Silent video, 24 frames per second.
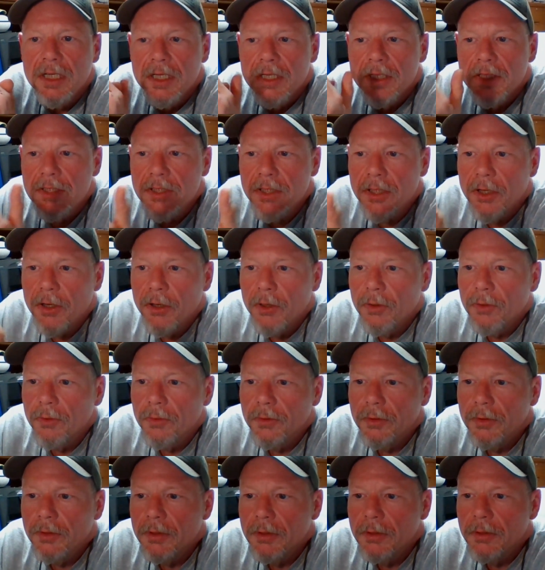
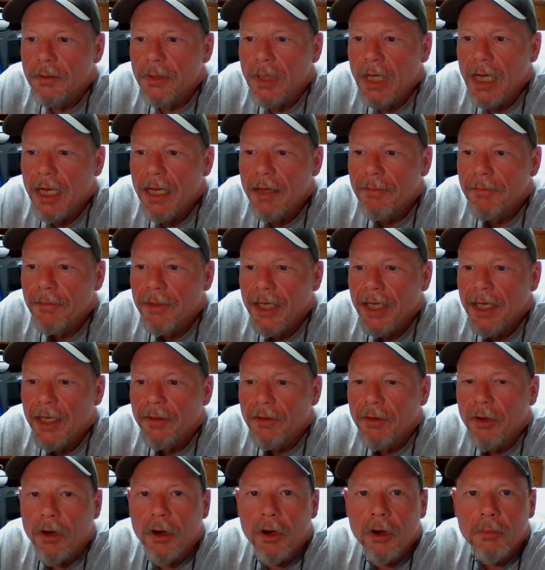So I ran
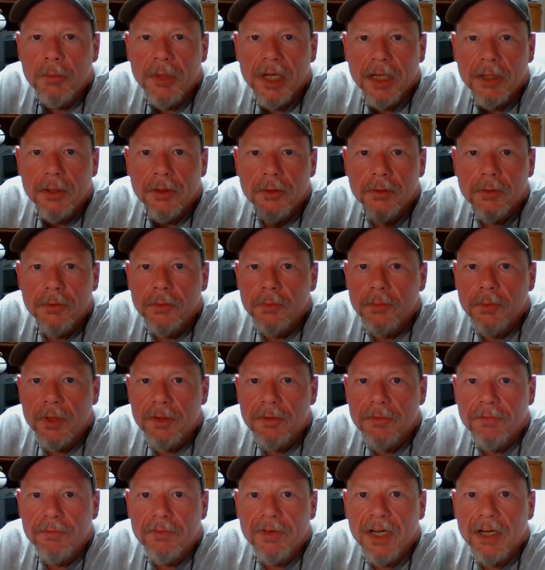all metal
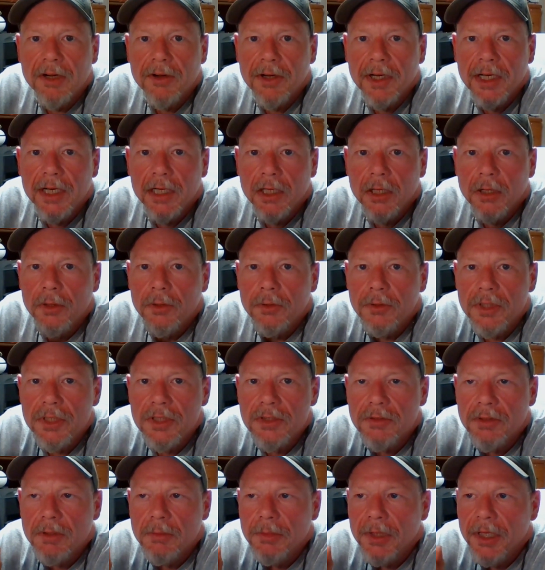with very low
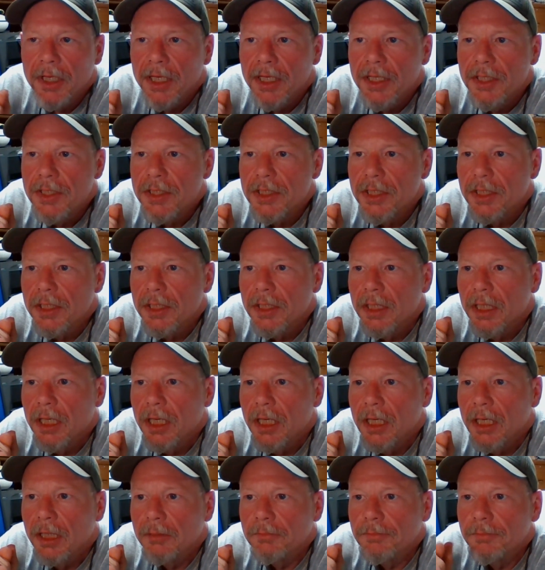discrimination.
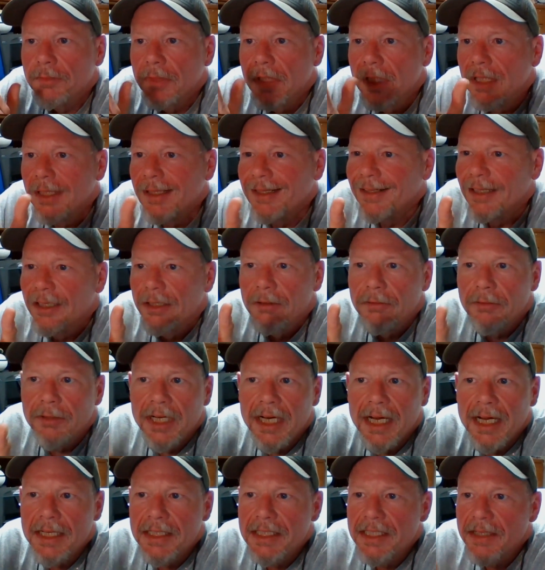
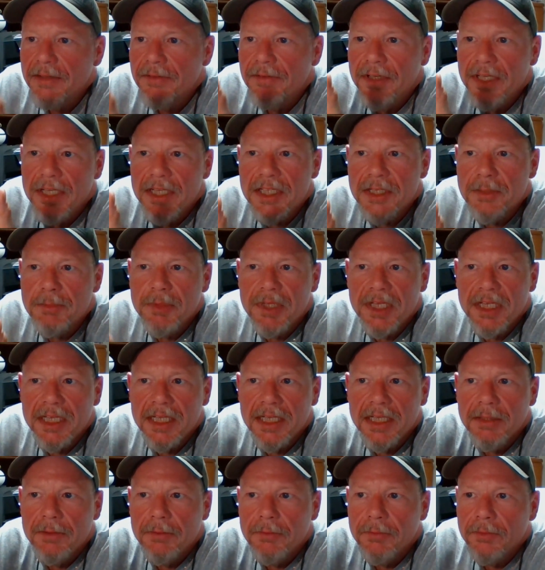Reactivity
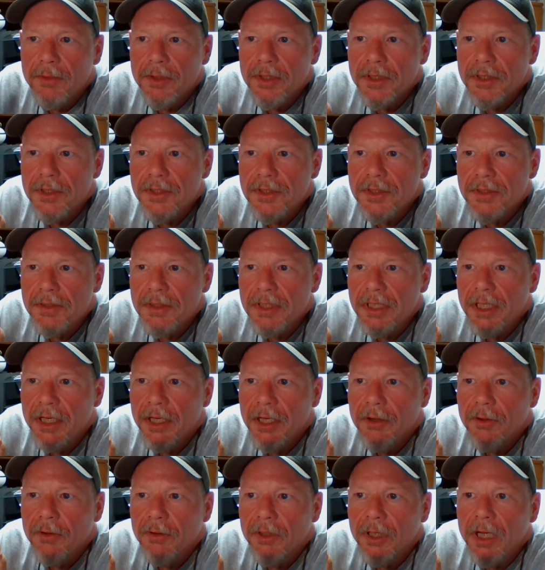speed was,
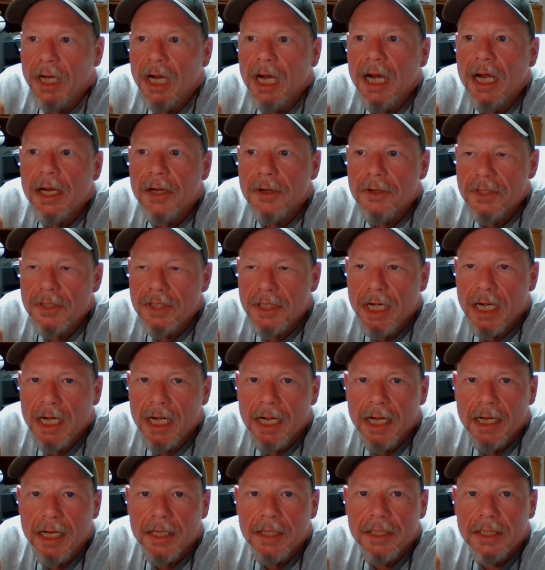on the higher
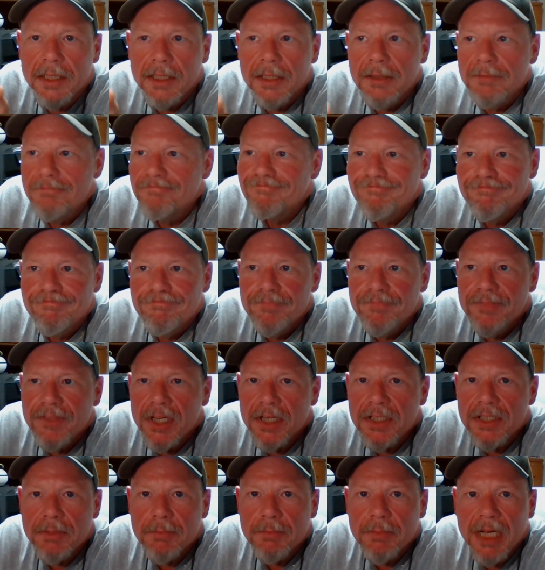side.
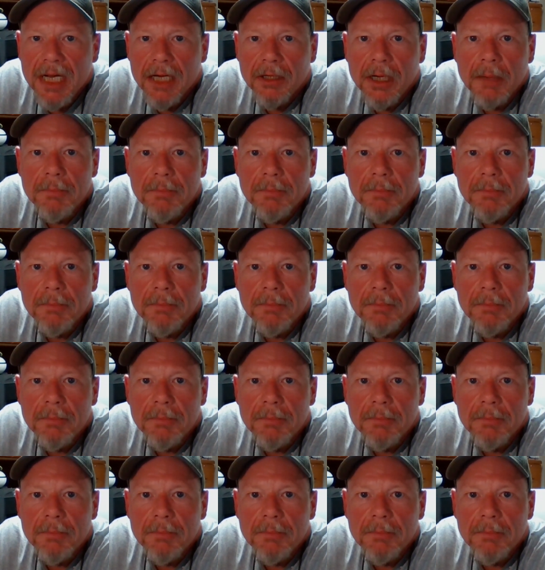Doesn't matter.